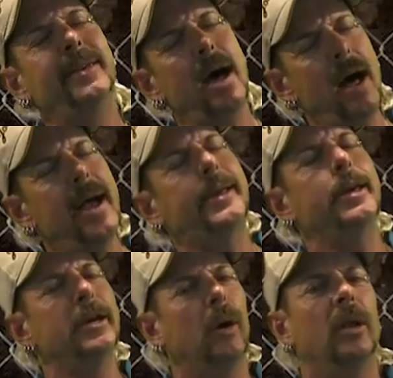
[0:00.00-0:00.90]
now I
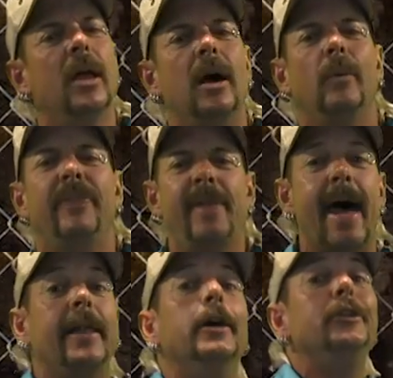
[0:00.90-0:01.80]
can go along with
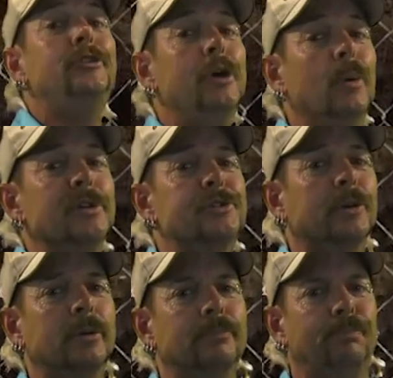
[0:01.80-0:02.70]
that to a
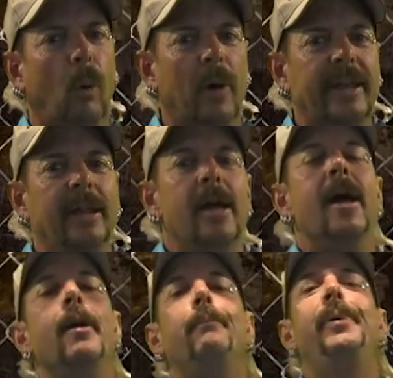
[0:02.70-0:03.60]
certain point.
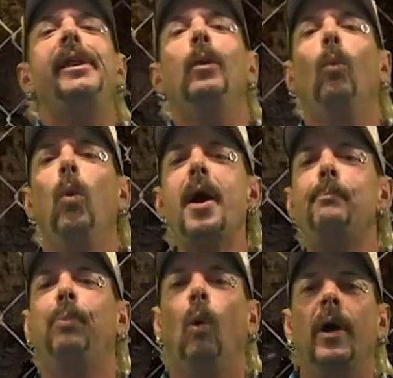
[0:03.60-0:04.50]
But at what
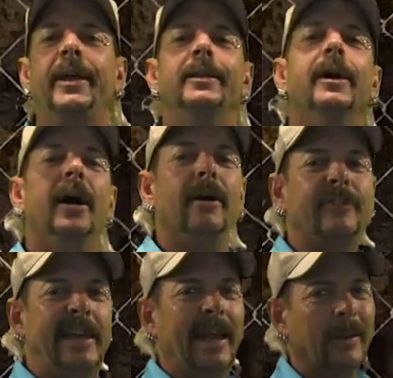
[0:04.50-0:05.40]
point
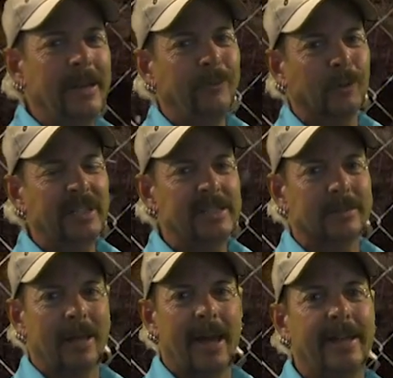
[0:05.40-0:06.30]
of caring for these
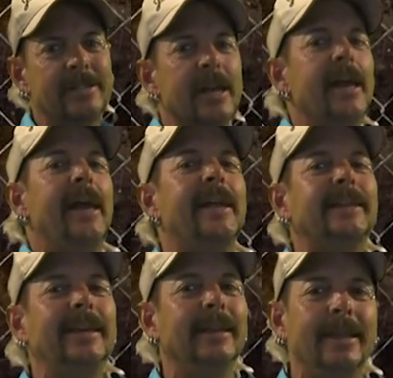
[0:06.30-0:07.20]
lions
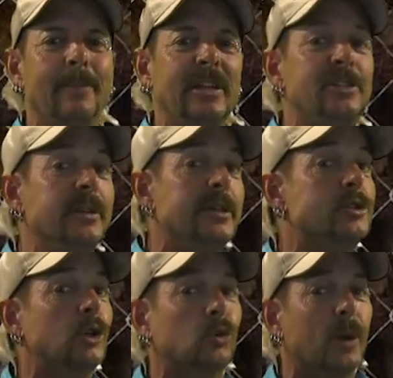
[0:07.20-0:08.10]
and getting them into
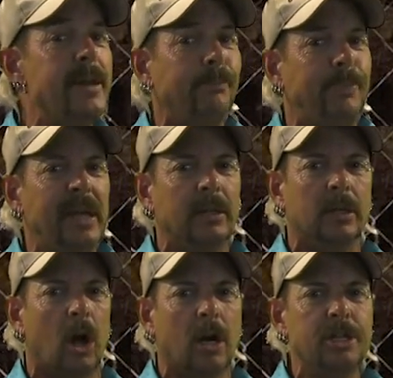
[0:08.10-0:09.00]
this great big
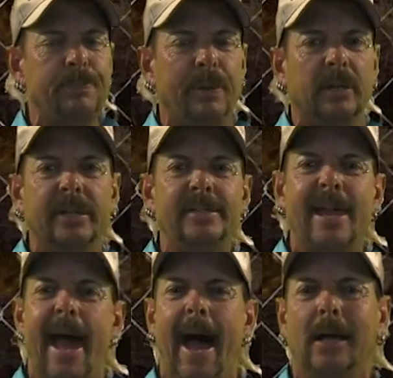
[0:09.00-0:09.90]
large building
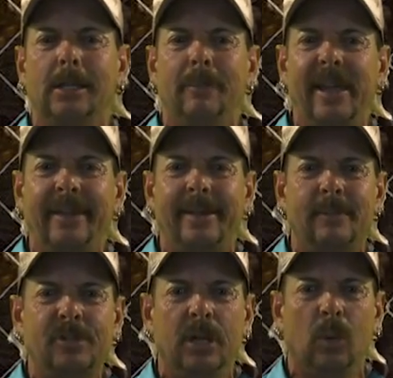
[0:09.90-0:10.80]
to acclimate
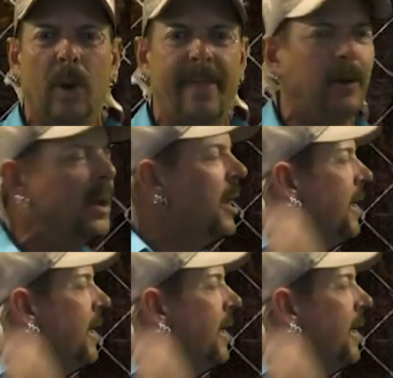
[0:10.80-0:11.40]
them to the weather